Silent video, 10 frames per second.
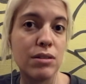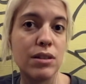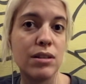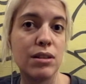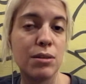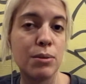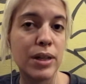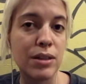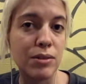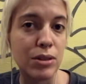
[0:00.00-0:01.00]
in
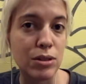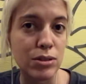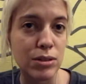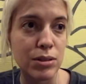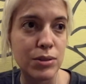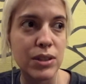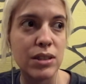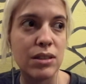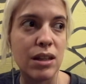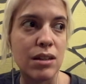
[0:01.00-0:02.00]
Lithuania, in the hostel I was in.